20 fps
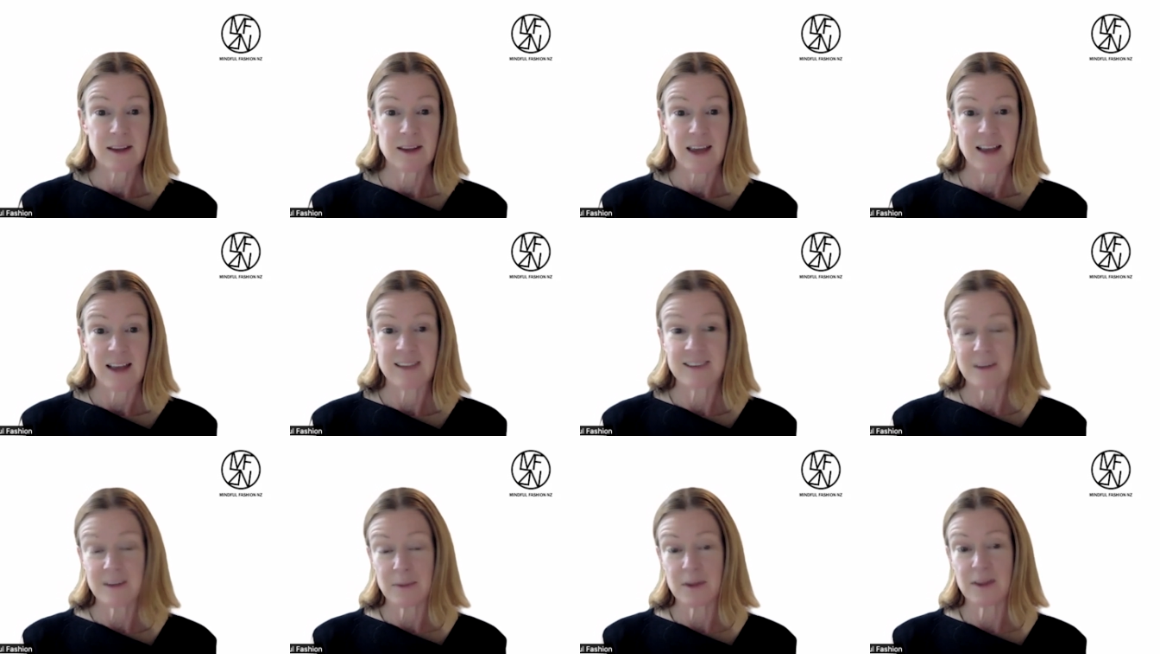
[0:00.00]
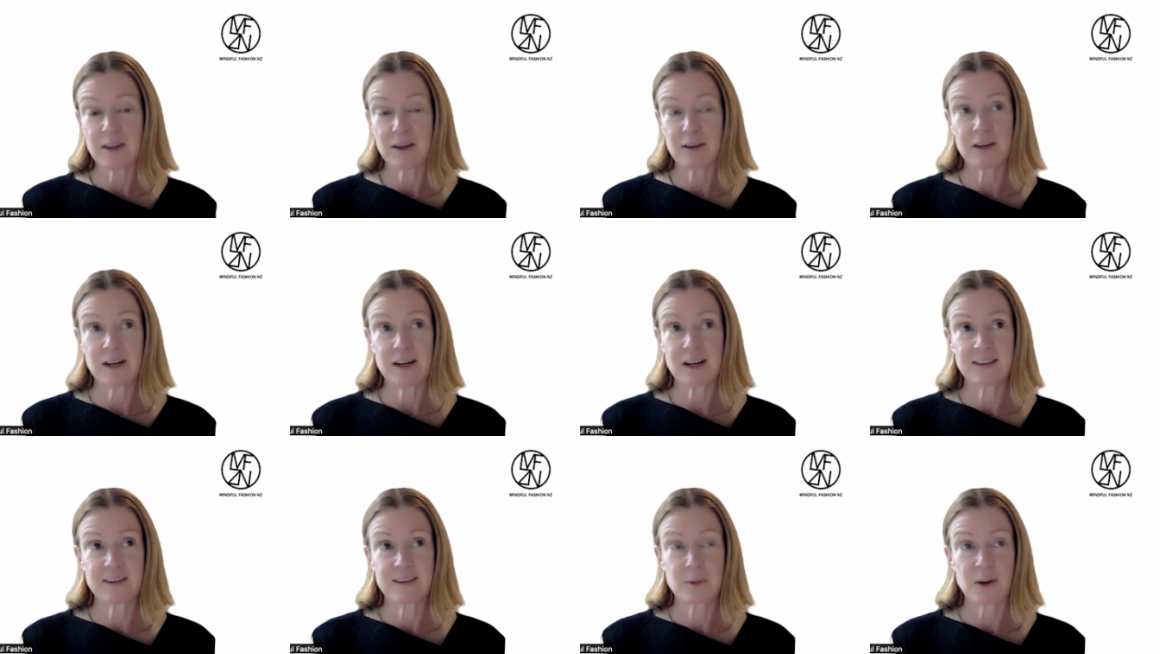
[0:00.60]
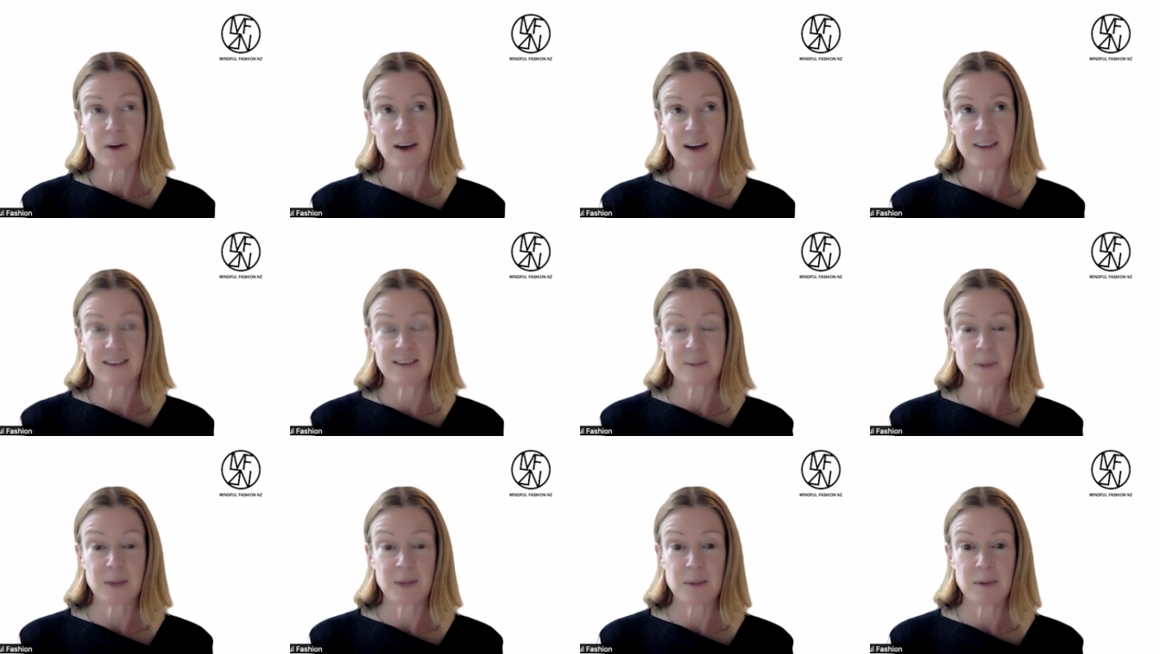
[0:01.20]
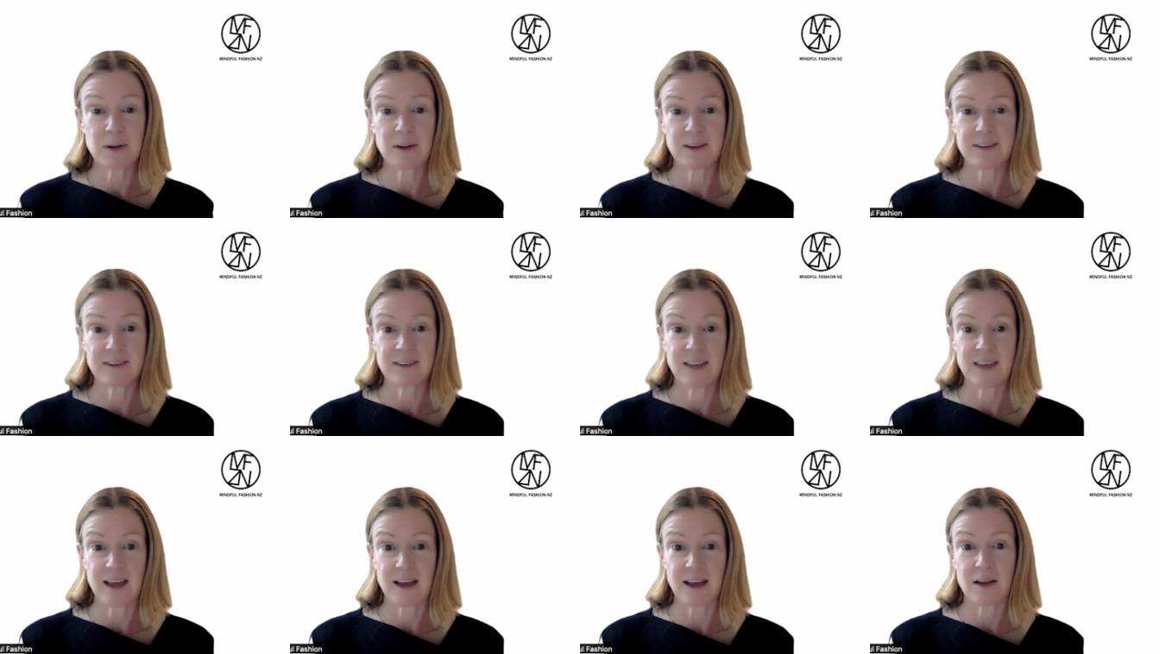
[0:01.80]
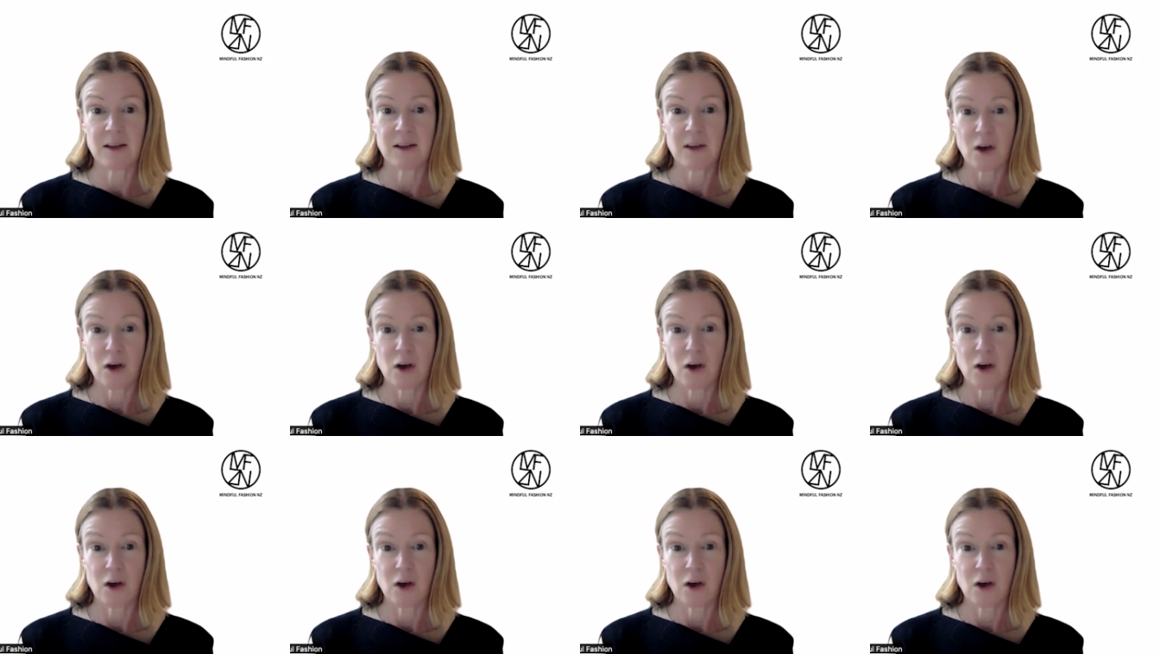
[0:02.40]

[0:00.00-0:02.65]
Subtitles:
And something that really surprises people is that